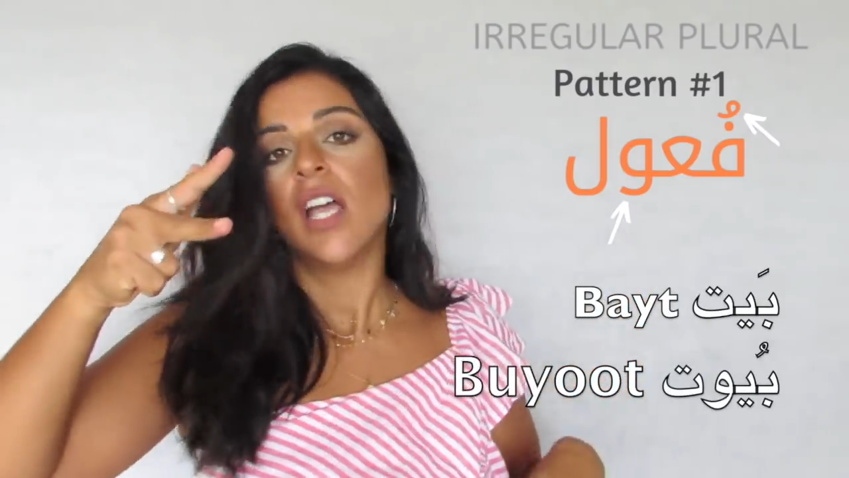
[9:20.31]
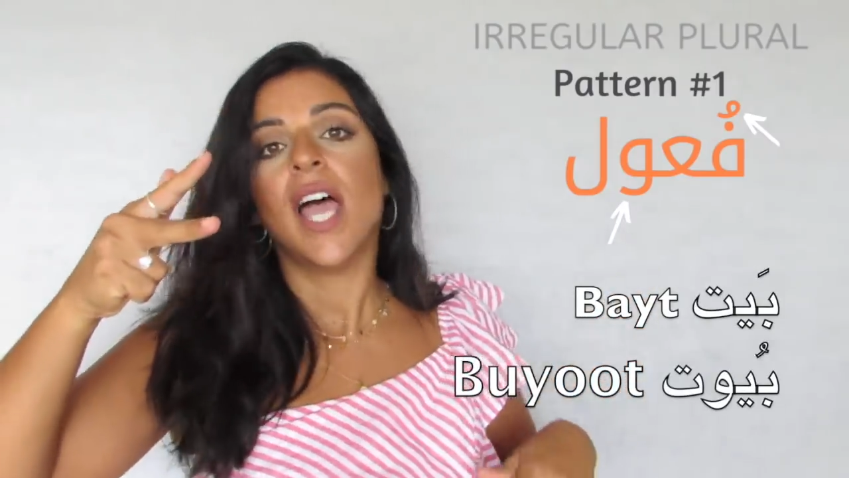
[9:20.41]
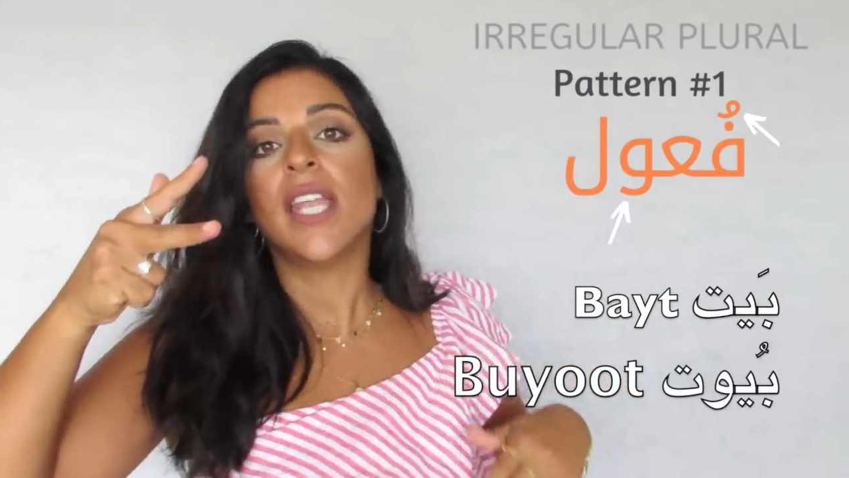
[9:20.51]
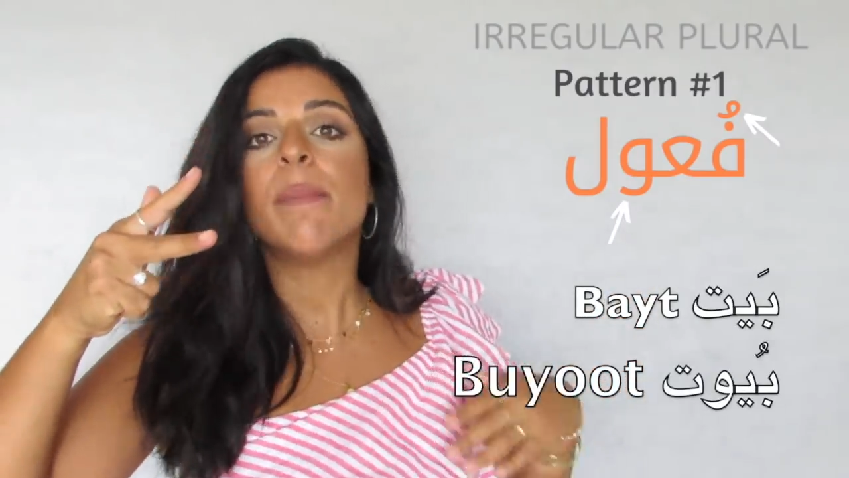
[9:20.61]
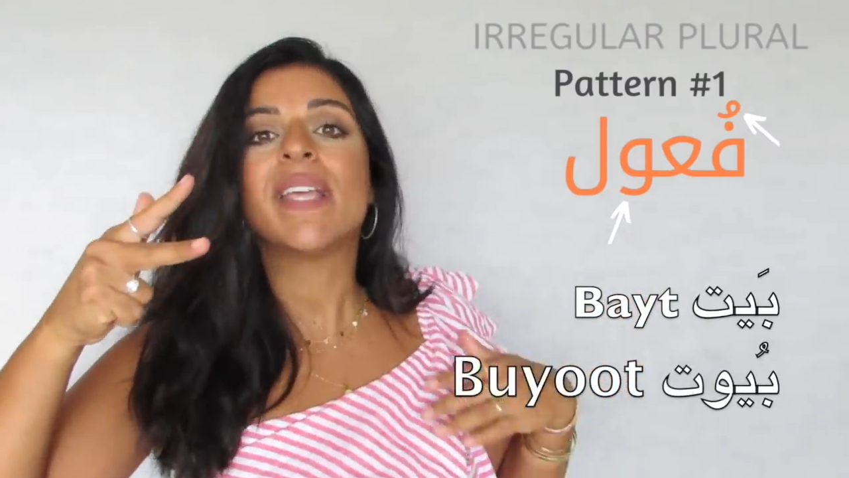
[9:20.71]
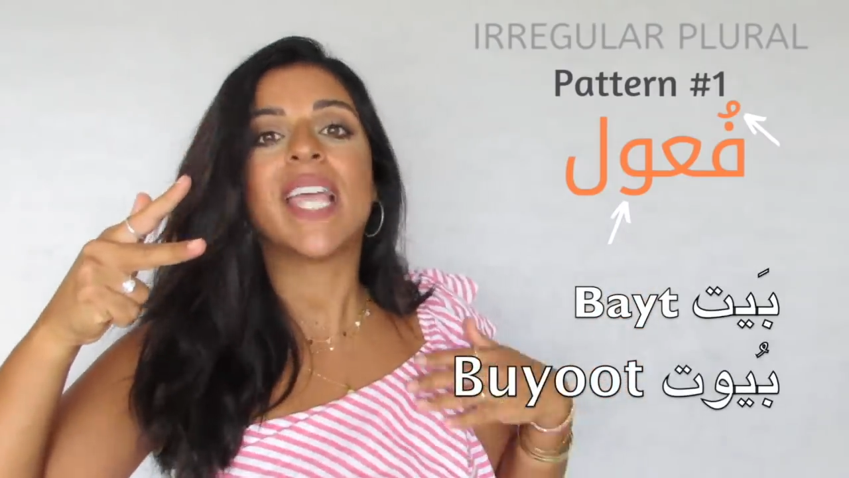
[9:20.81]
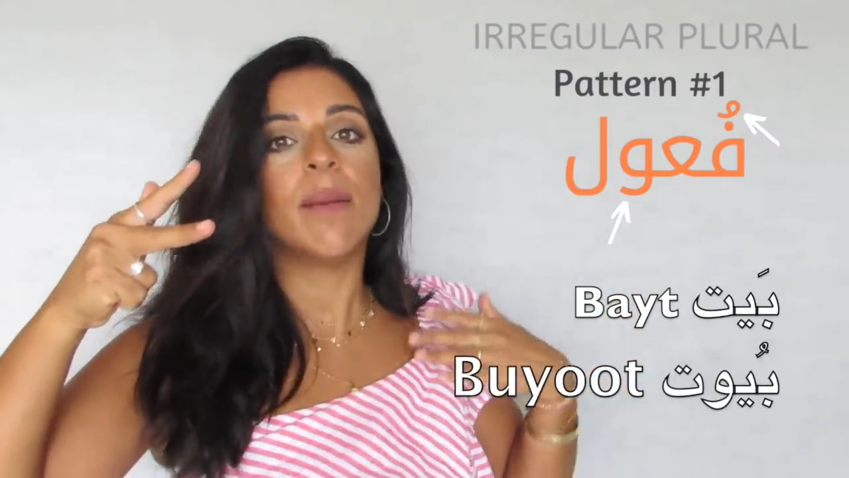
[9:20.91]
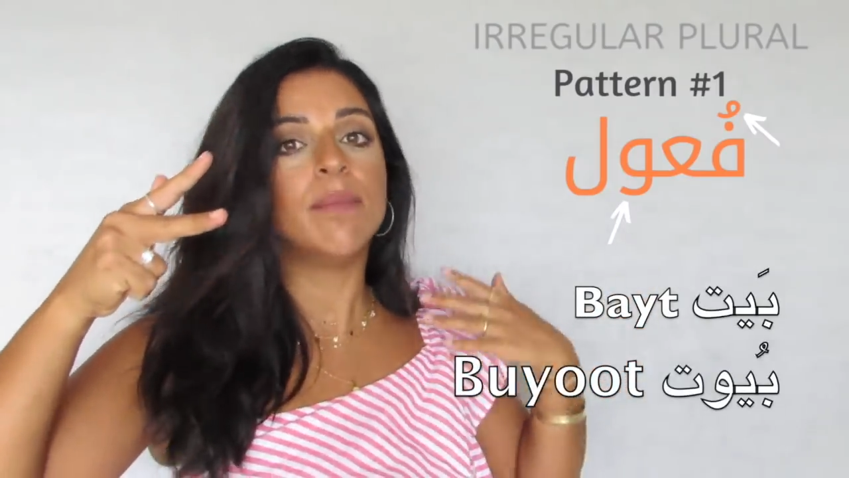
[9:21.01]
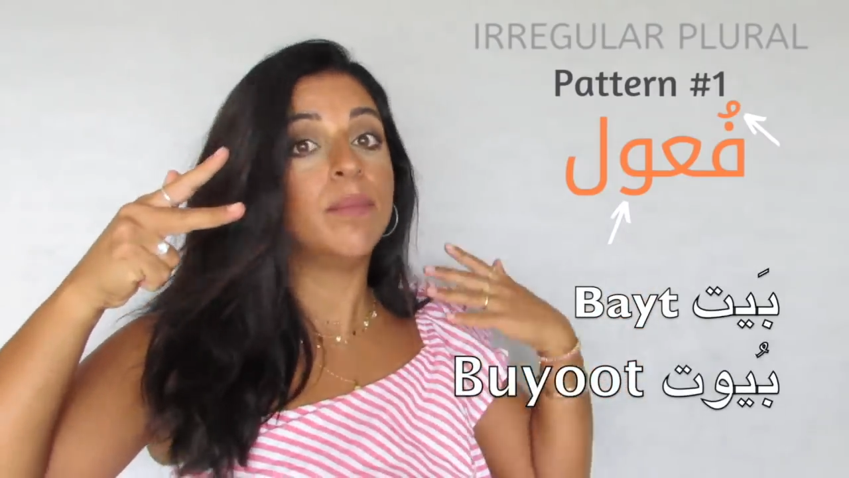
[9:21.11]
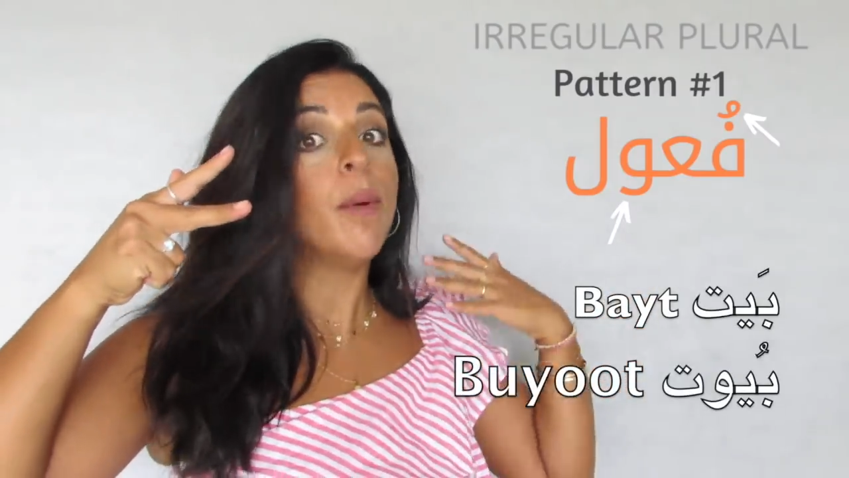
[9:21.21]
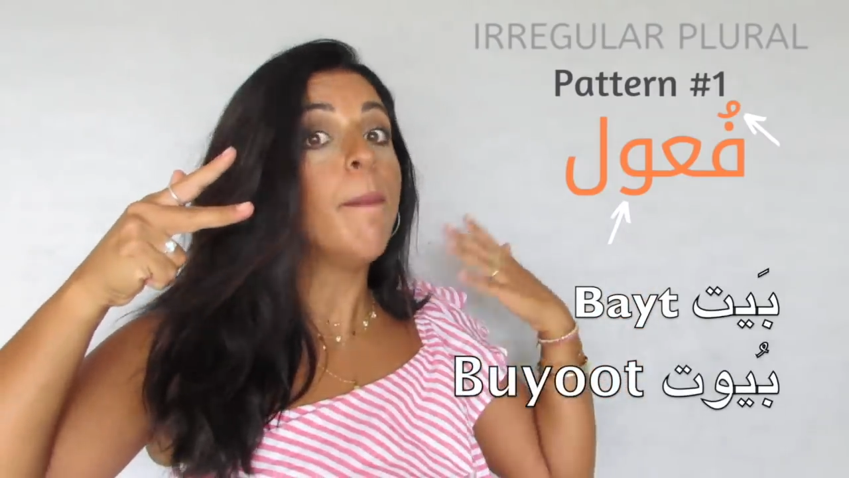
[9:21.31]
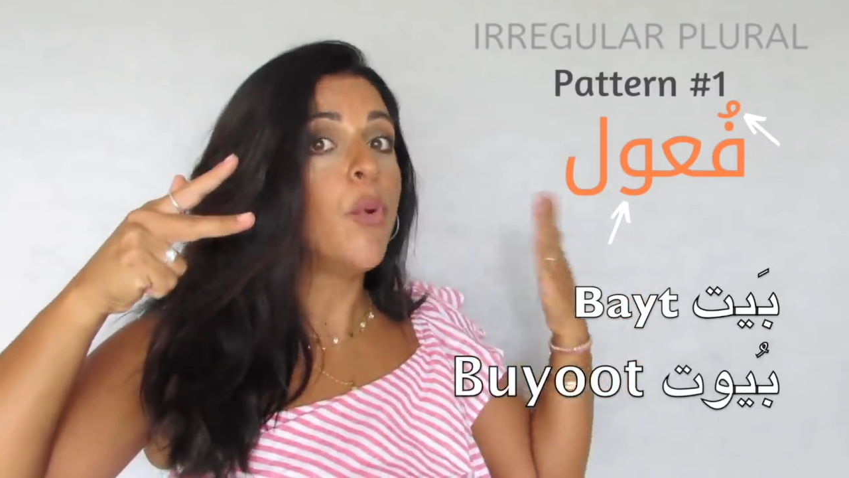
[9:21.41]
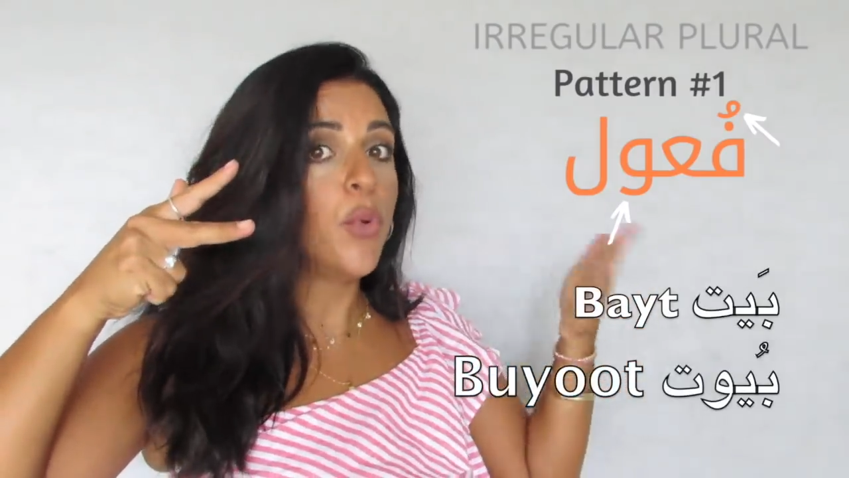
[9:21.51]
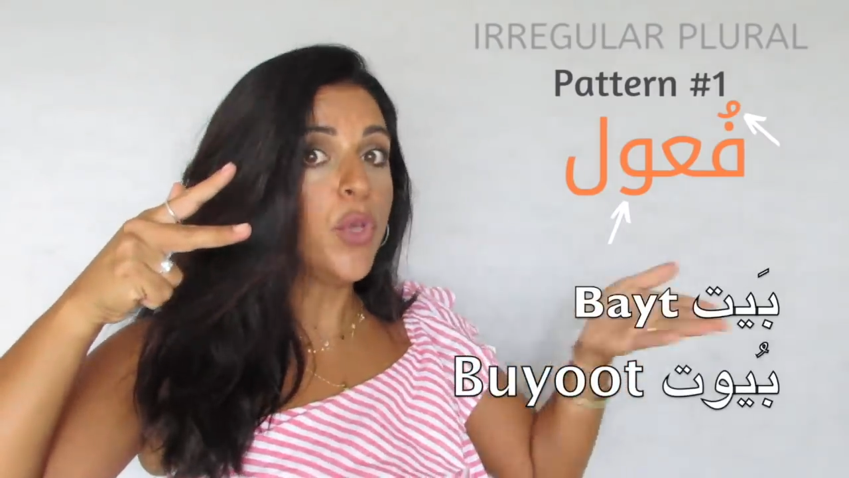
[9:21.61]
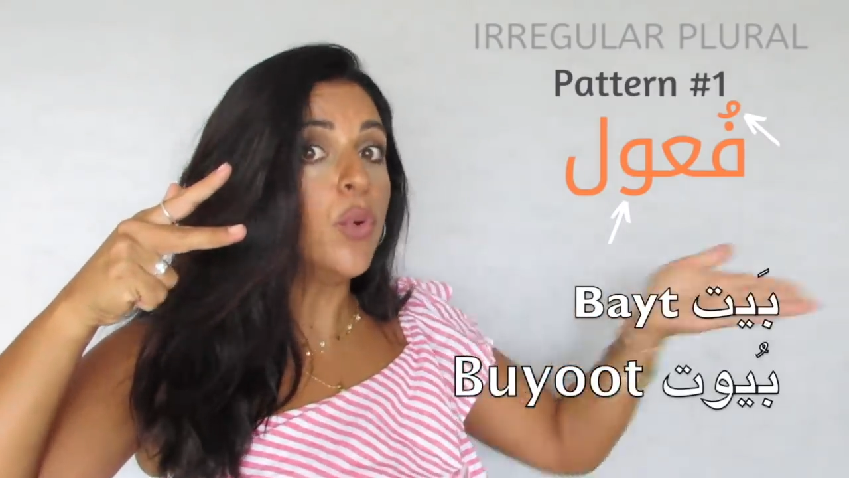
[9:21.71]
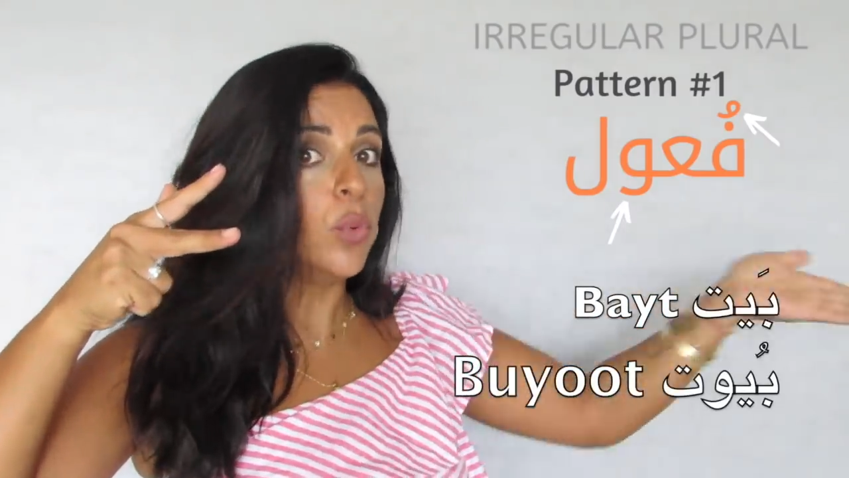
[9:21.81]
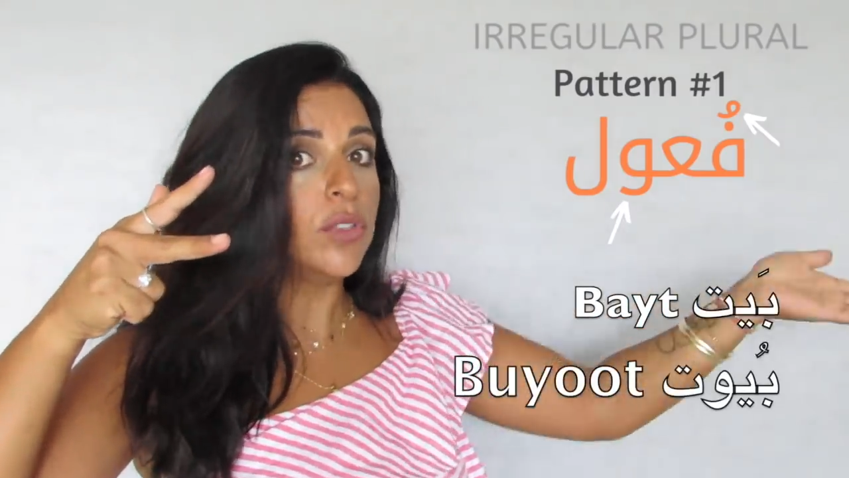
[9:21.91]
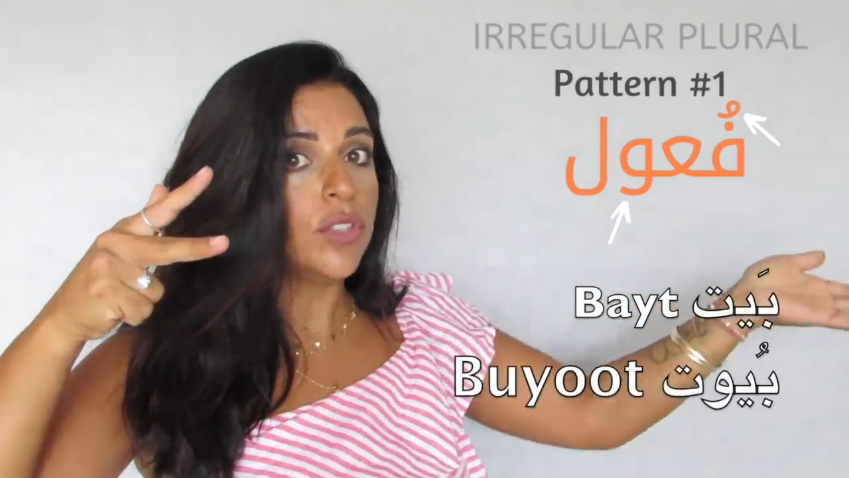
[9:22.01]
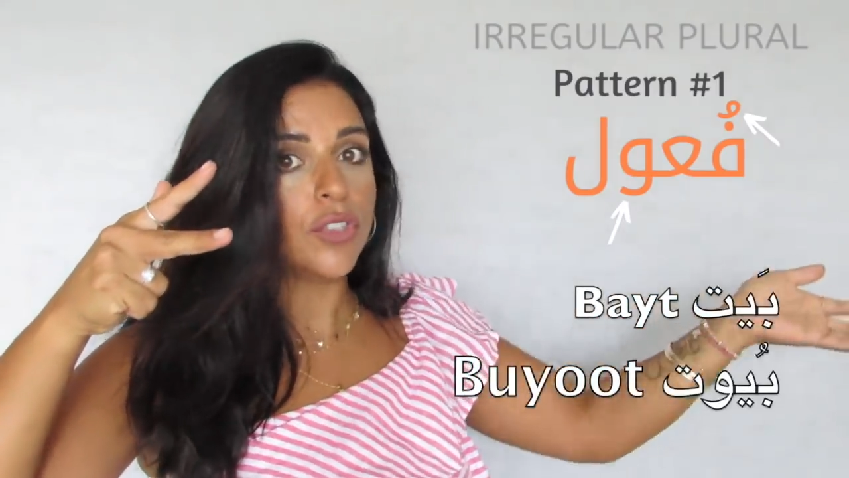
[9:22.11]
and it became buyut.